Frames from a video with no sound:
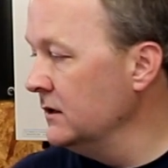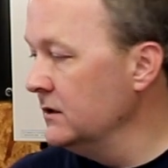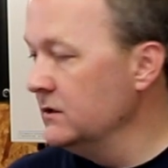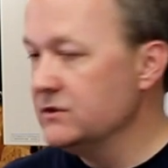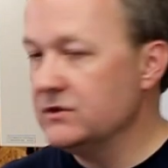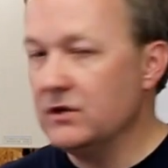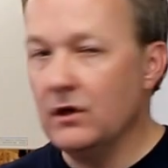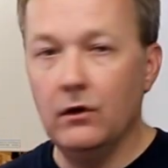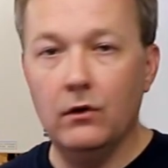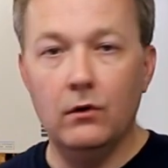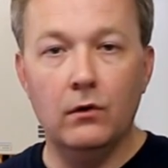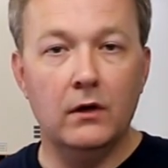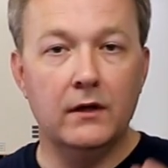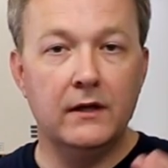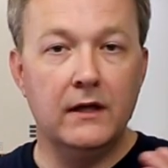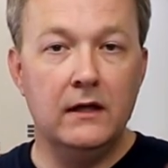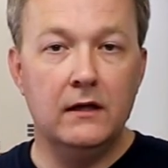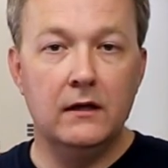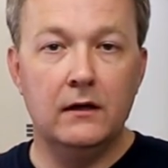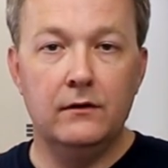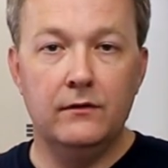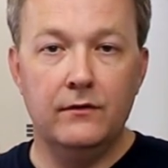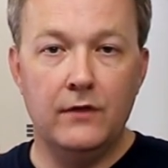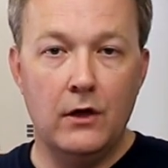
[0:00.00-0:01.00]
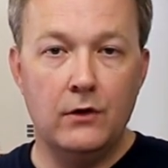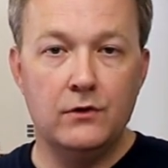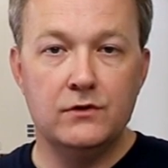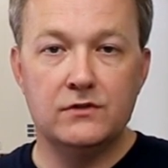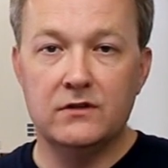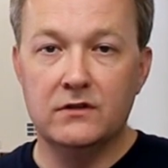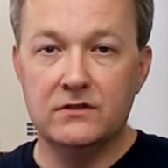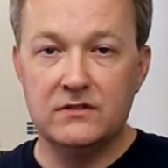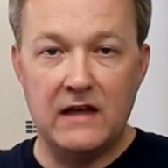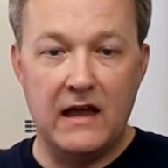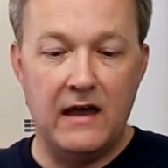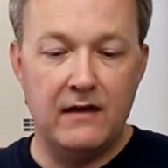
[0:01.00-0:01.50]
So again, those
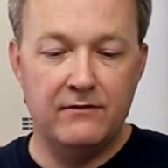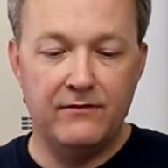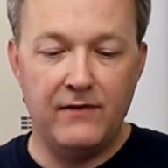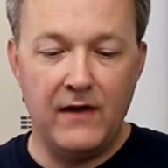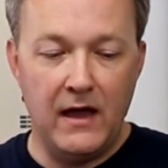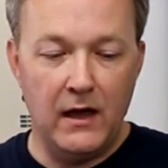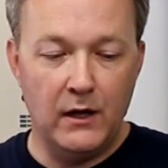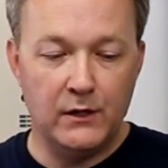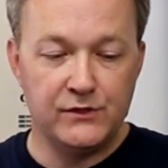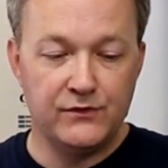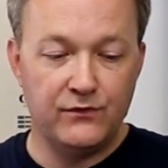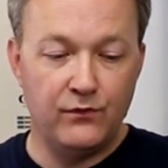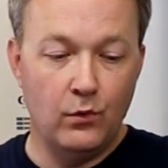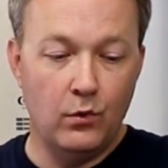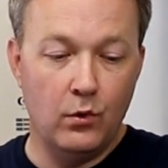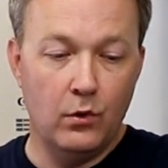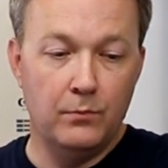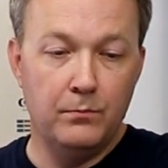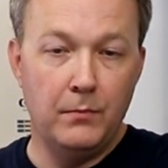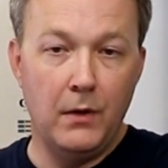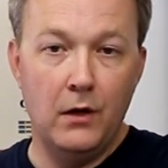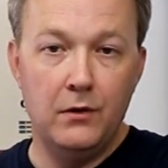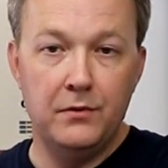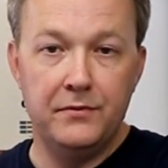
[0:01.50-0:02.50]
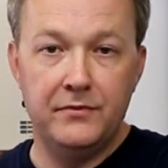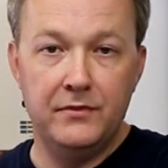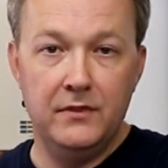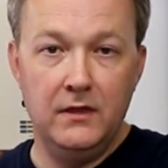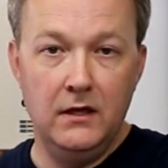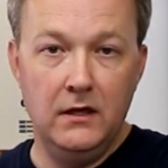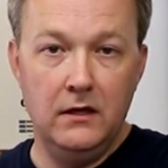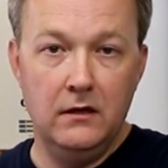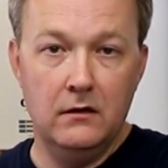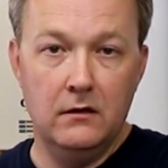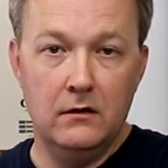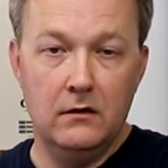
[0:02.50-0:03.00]
design files for both
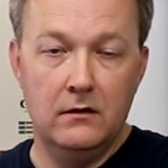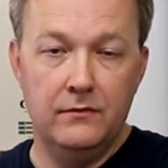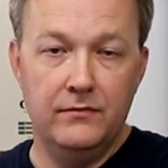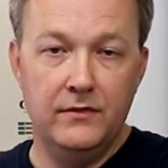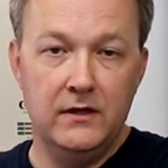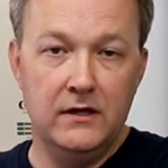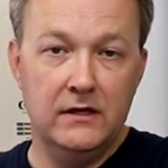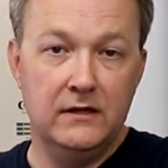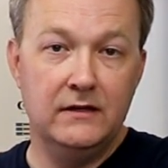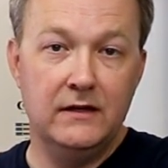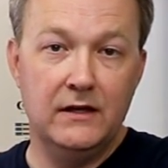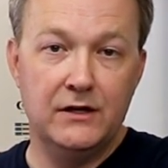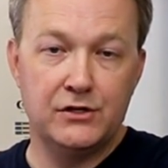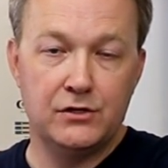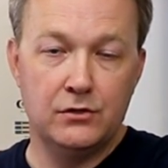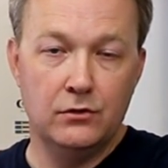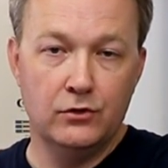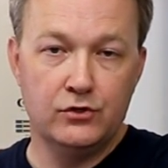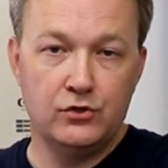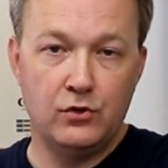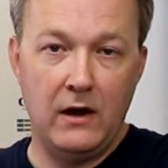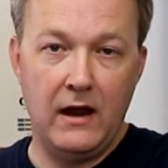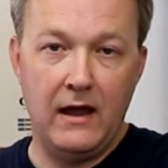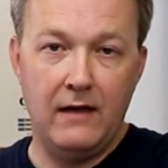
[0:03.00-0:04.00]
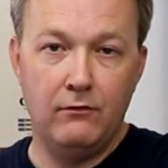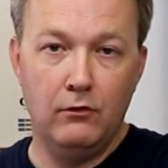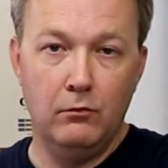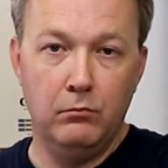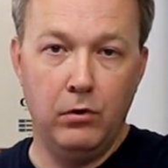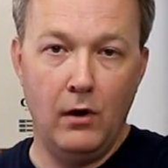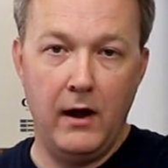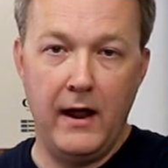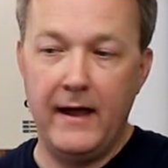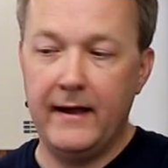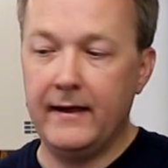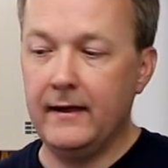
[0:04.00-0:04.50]
the additional travel
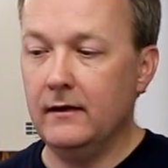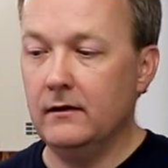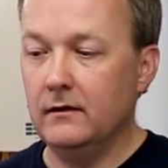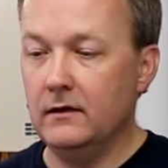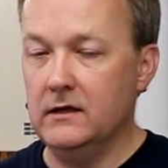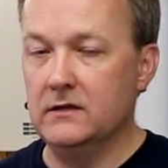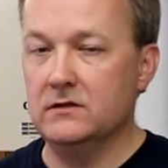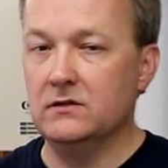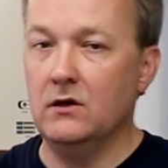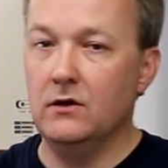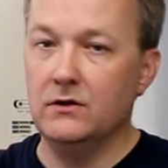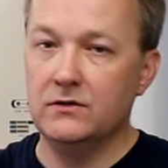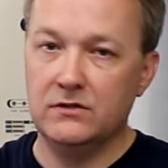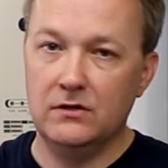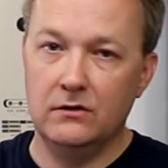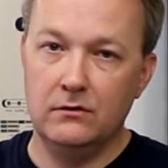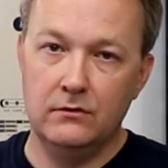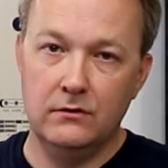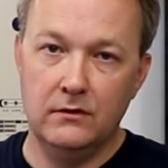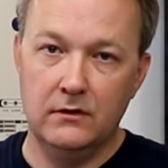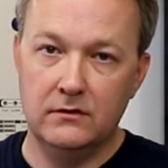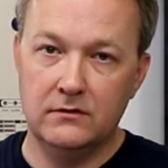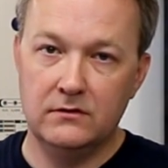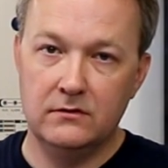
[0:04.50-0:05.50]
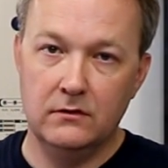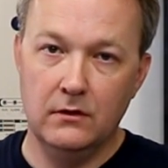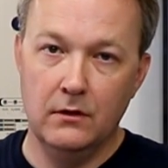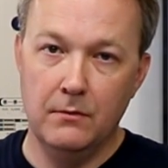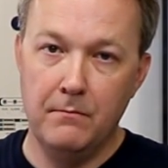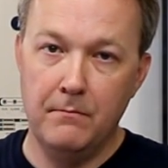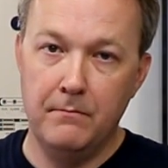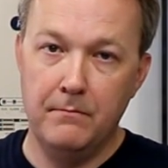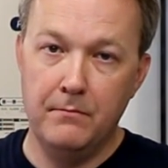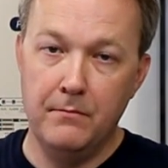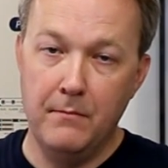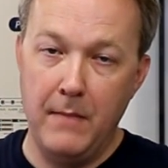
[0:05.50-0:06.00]
bracket as also
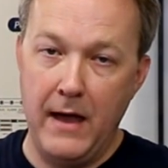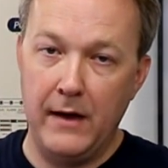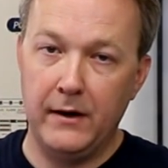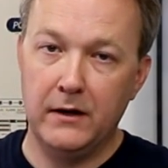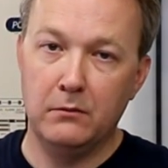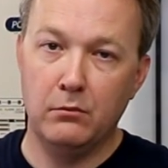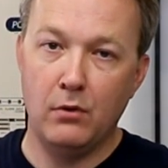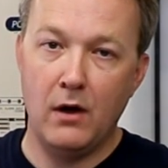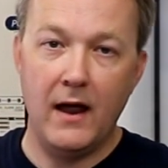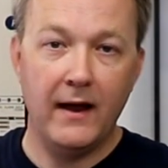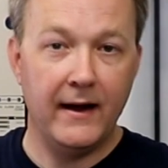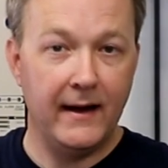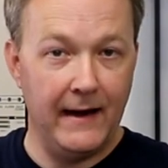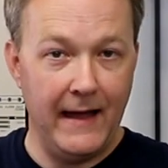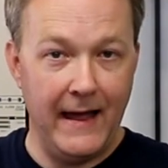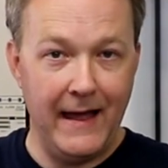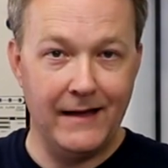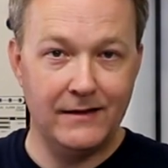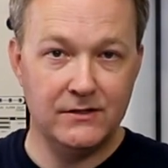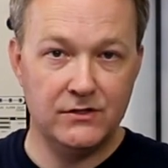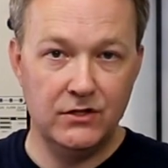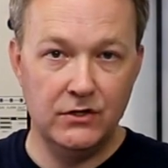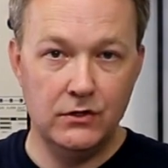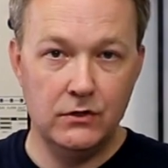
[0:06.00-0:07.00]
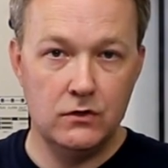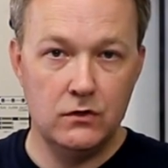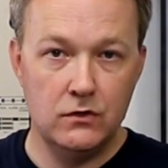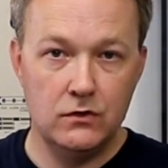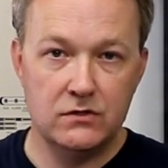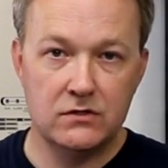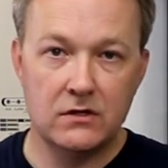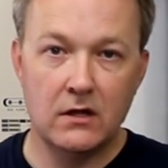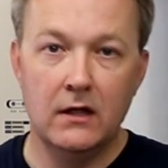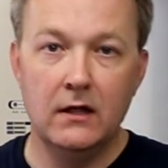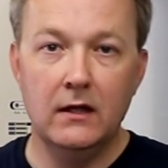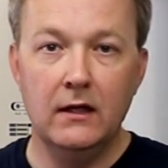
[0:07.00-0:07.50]
the mounting bracket as
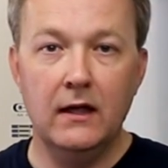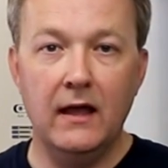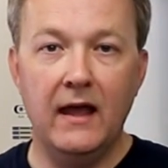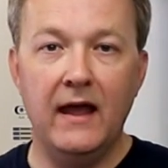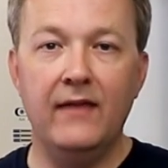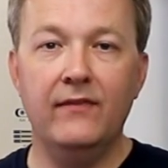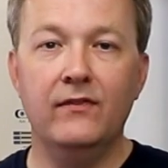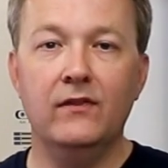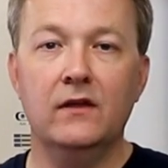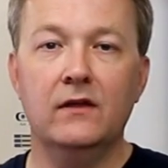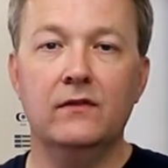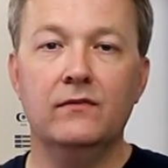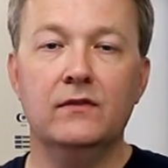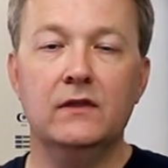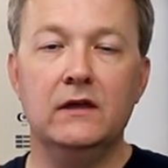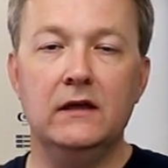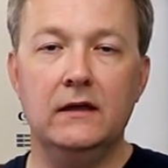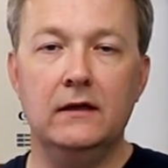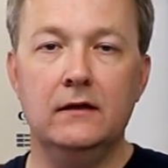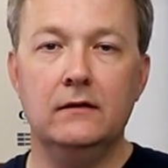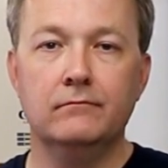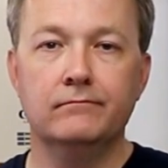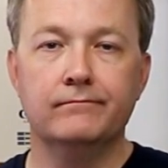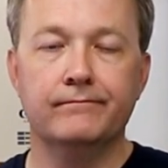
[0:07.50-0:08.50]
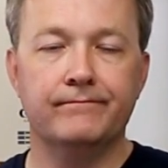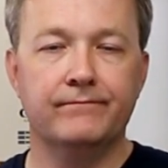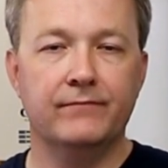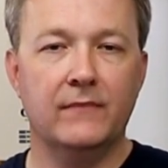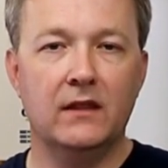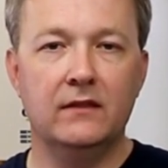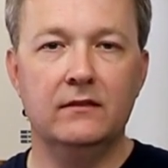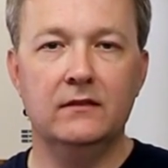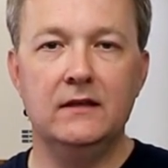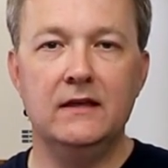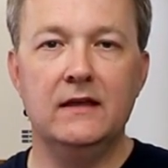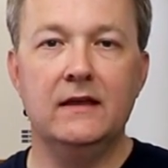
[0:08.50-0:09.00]
used, and then the
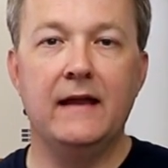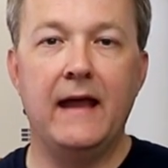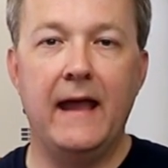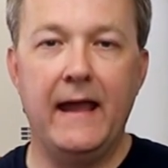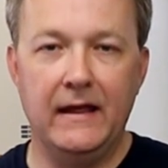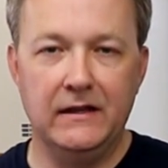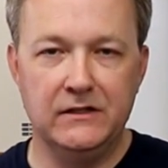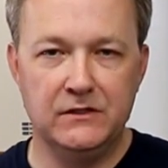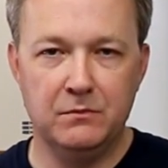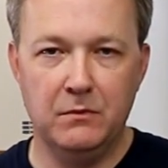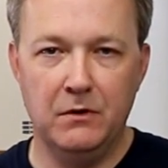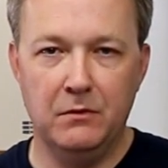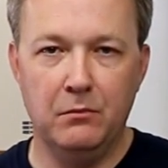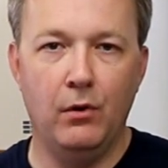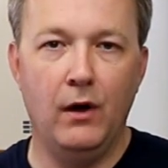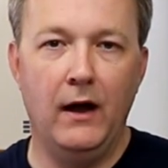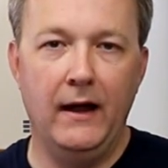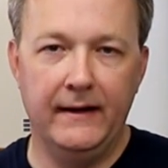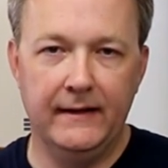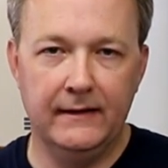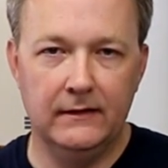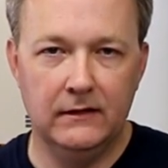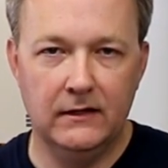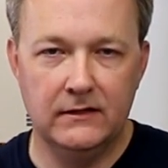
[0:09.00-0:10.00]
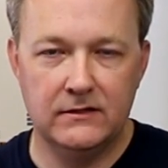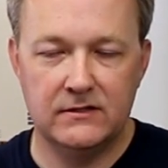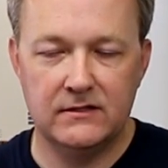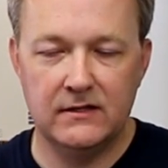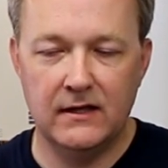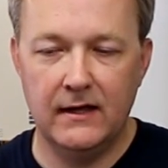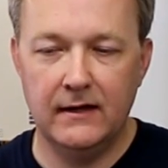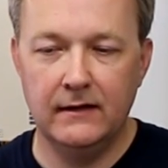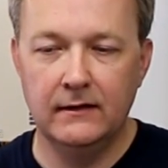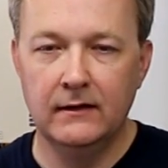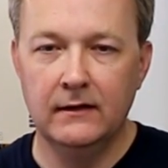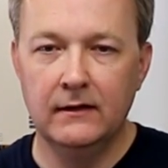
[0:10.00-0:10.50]
enhancement bracket, let's
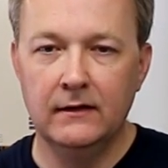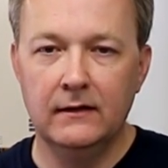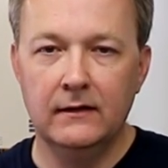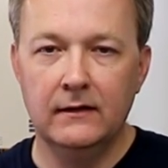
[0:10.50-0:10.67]
say.